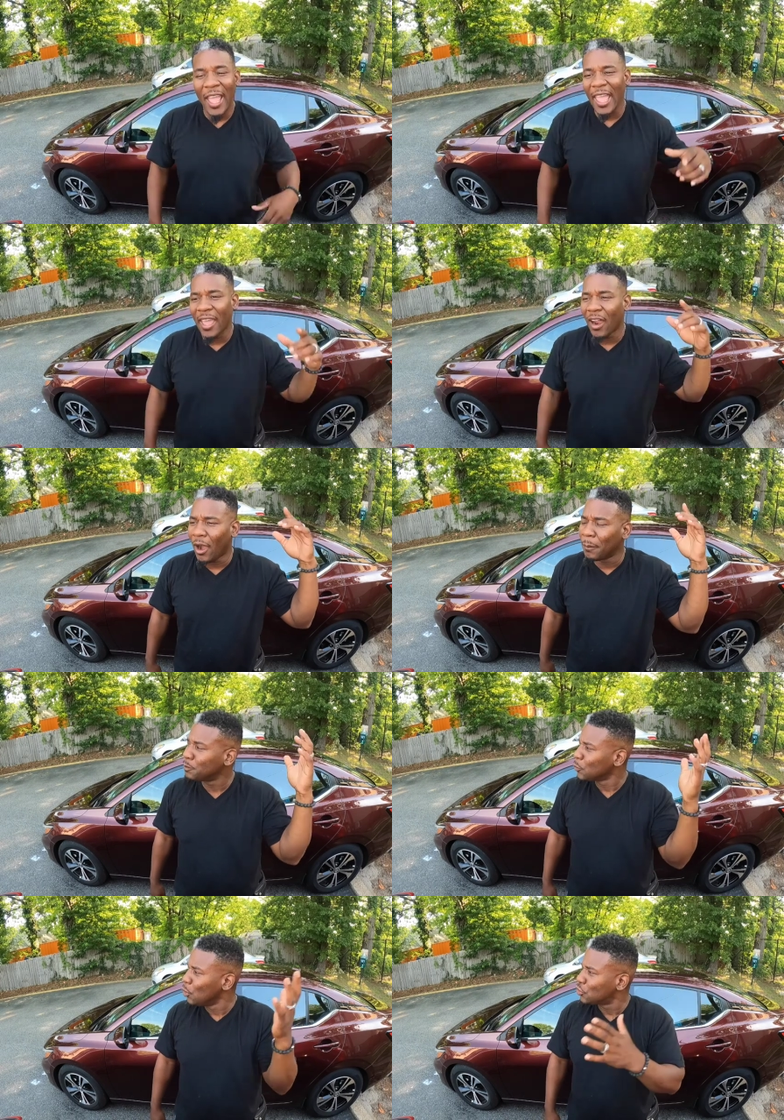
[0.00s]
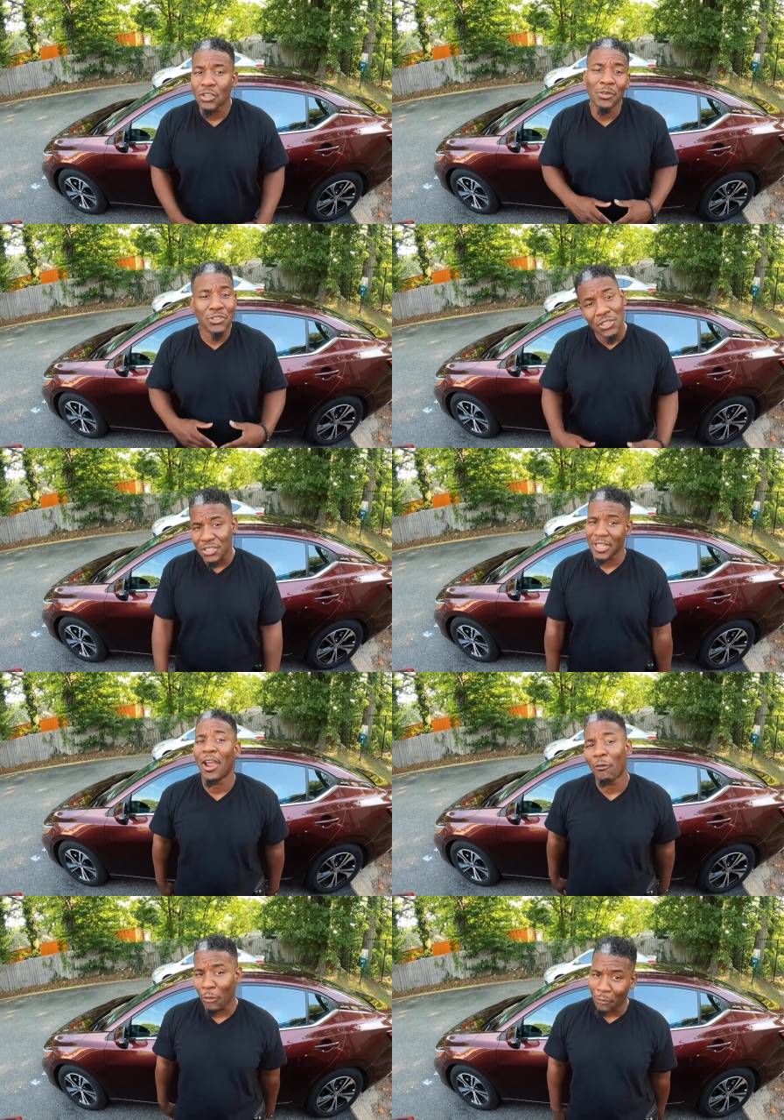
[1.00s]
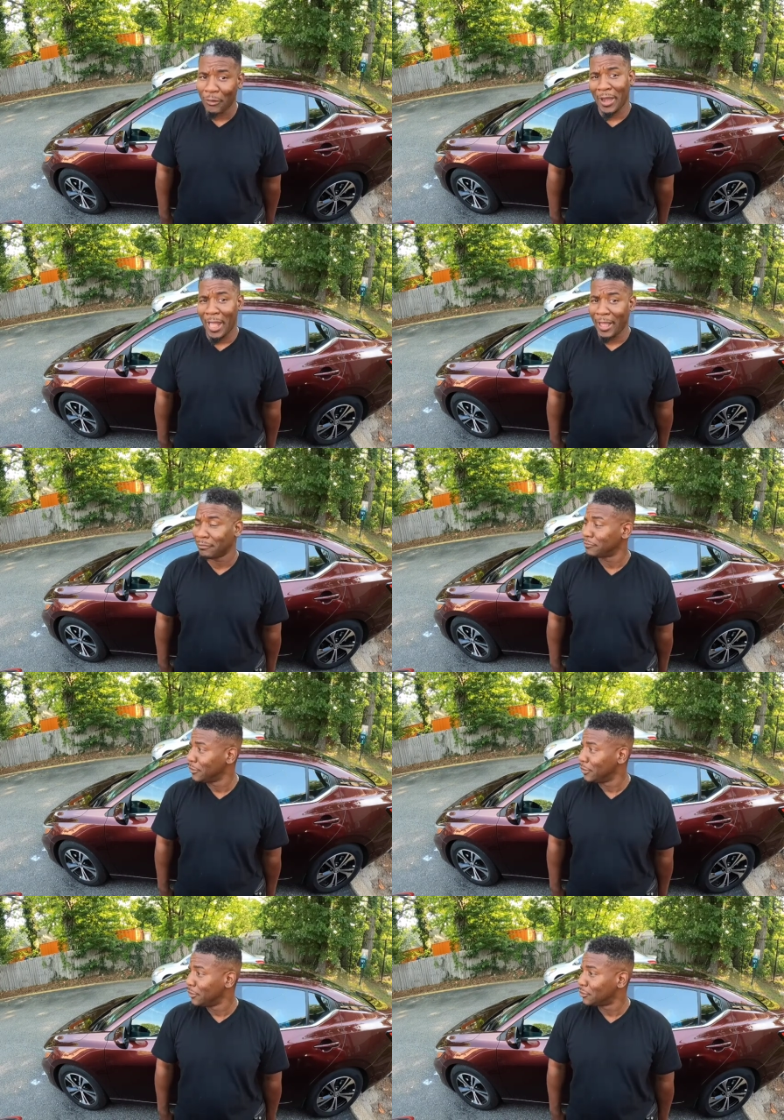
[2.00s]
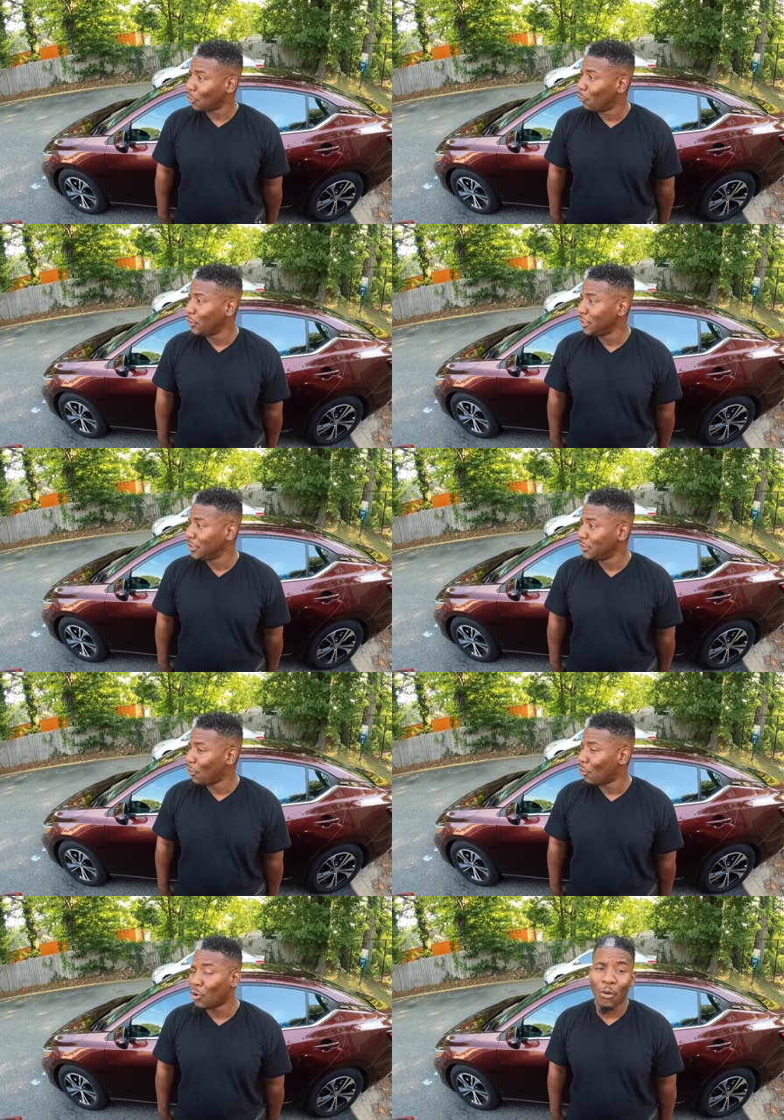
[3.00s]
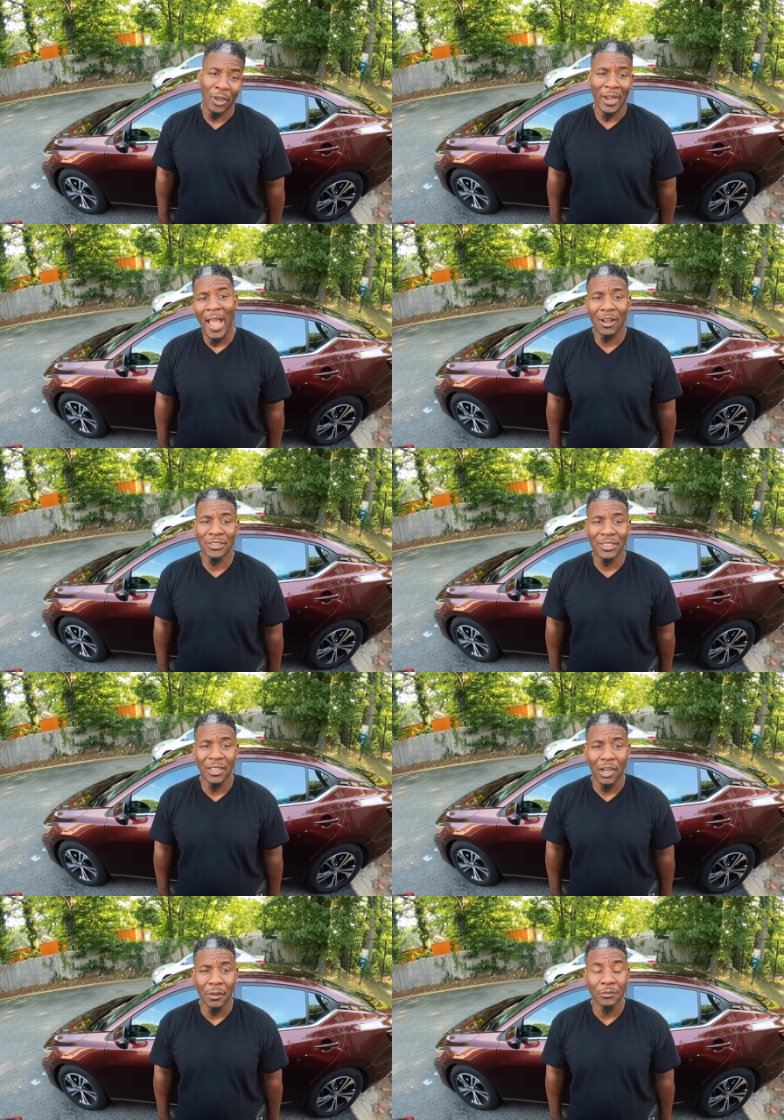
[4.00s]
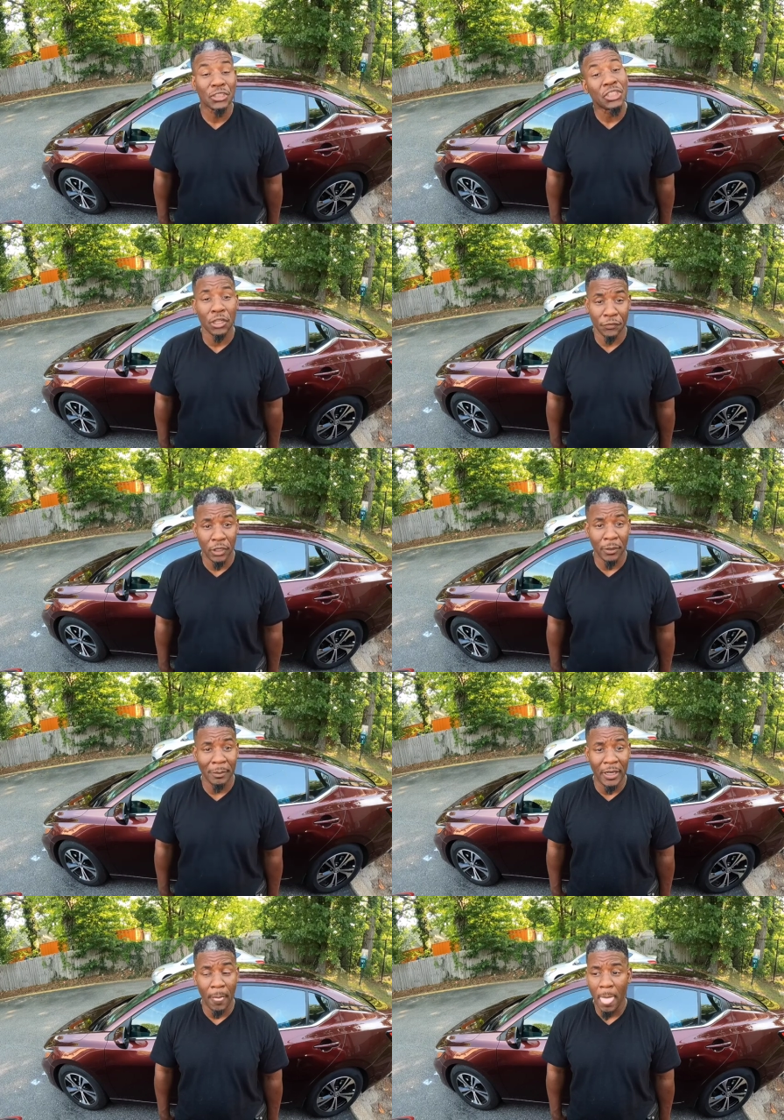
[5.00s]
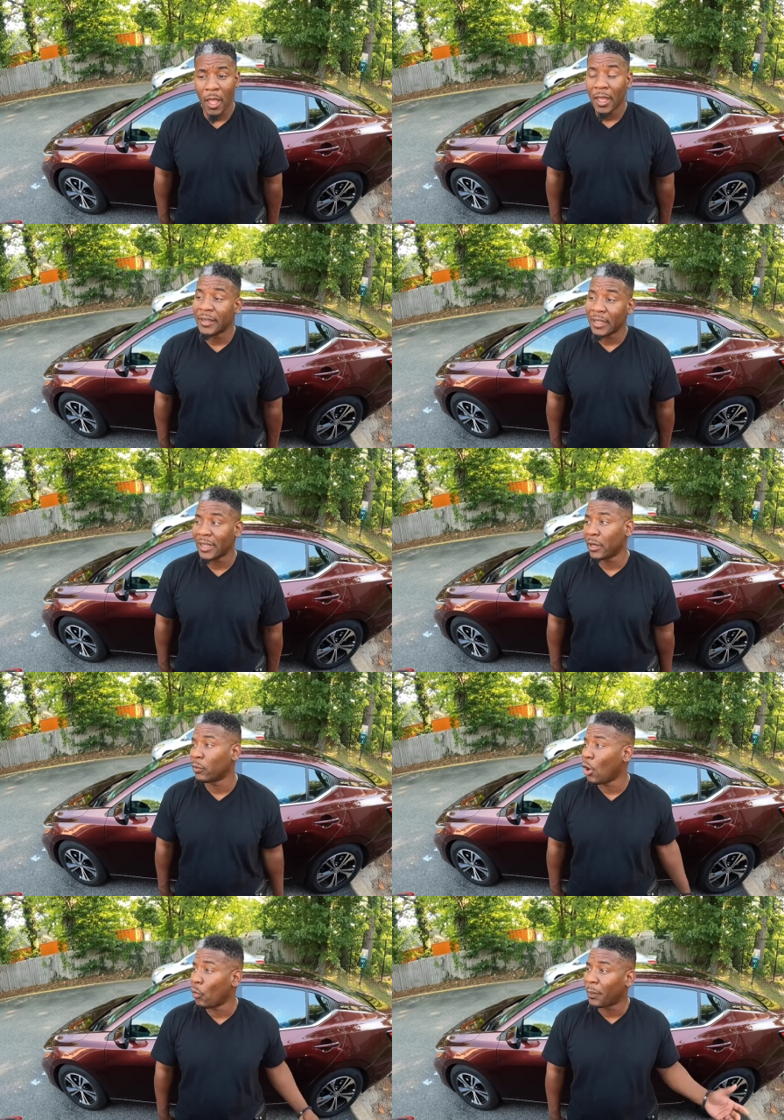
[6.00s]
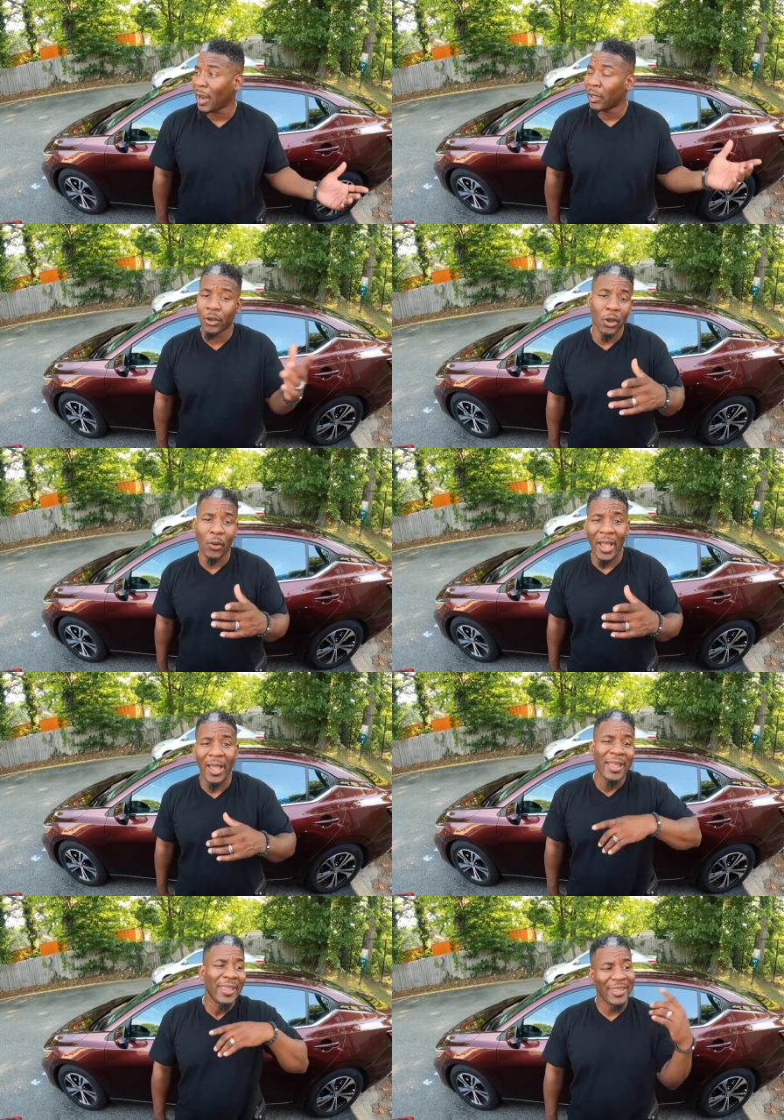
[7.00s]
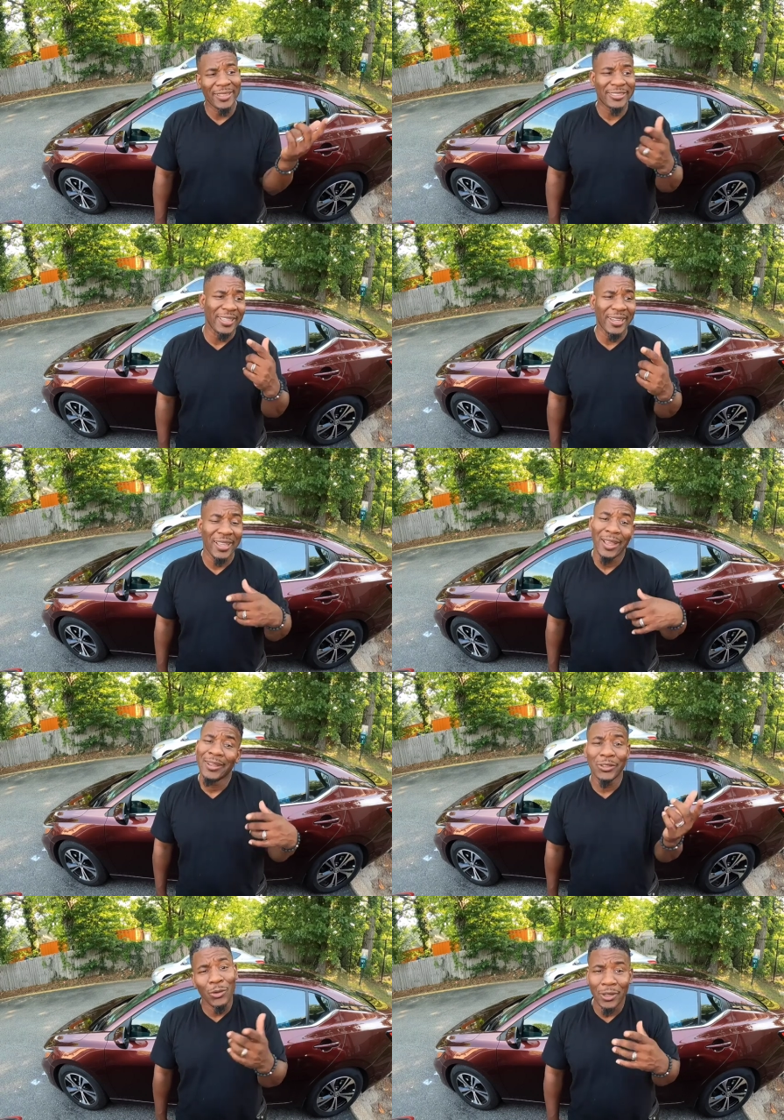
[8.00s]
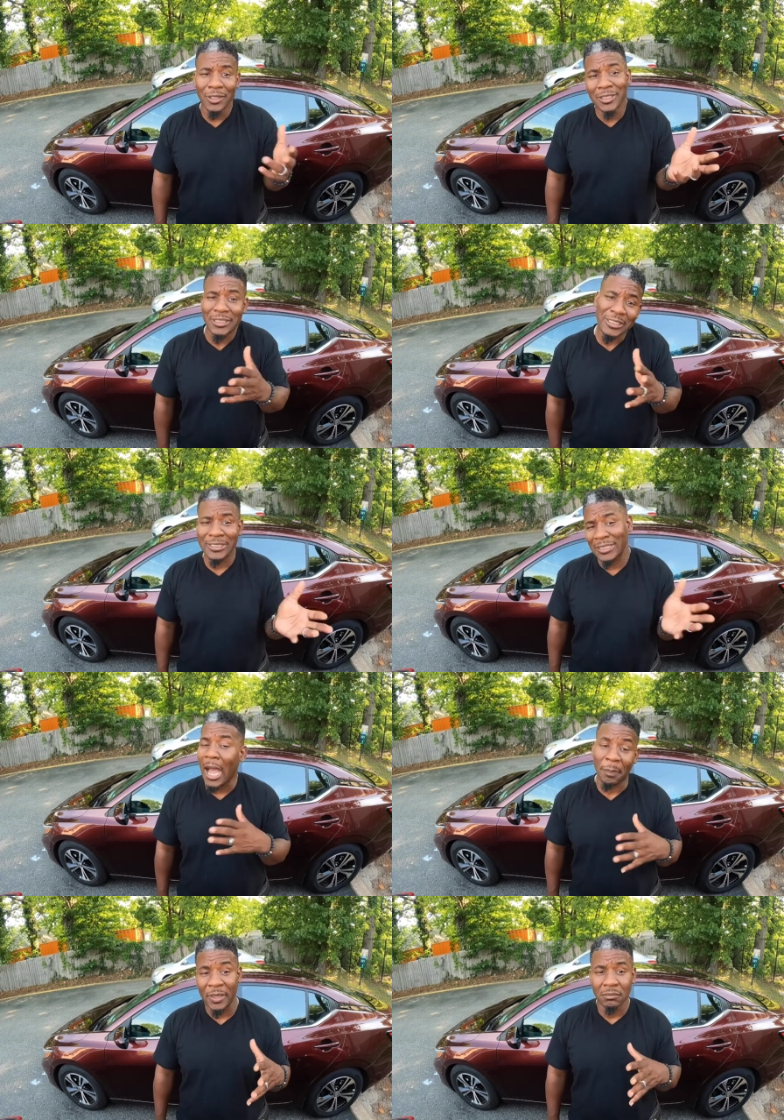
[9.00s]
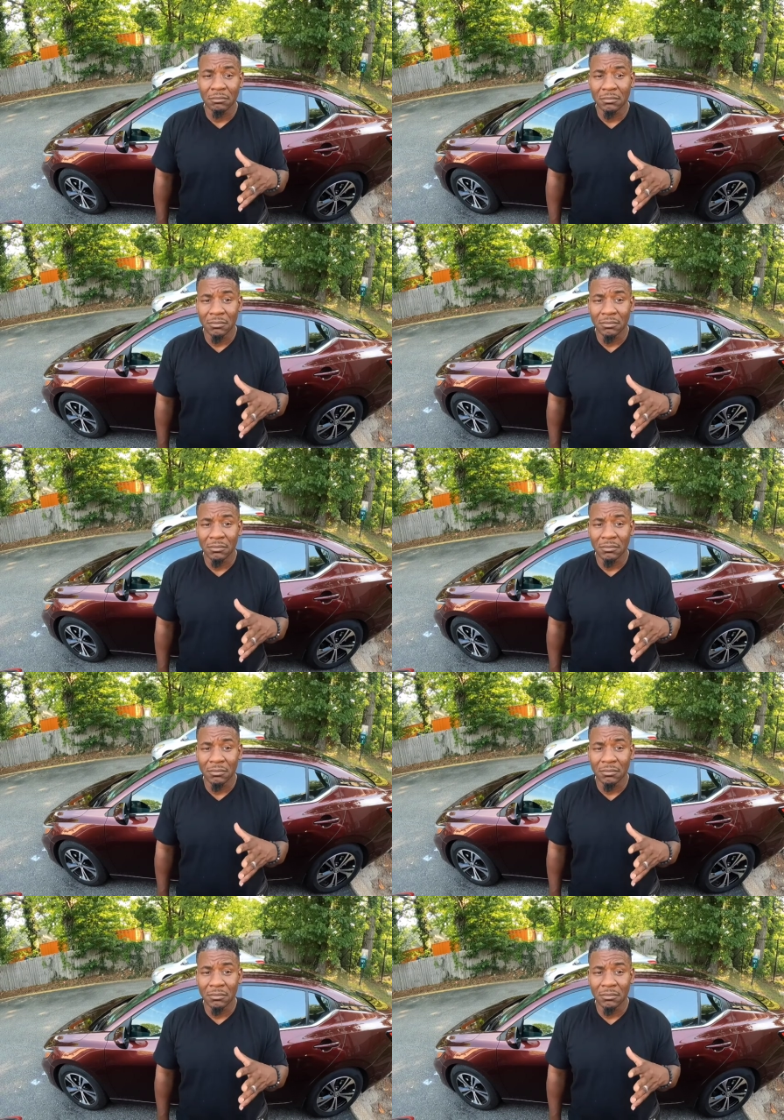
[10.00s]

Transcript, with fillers: And um, so my sister at work right now. So we go go in the house and um chill for a minute. Then later on, we probably go out, hit the city, do a little shit zopping,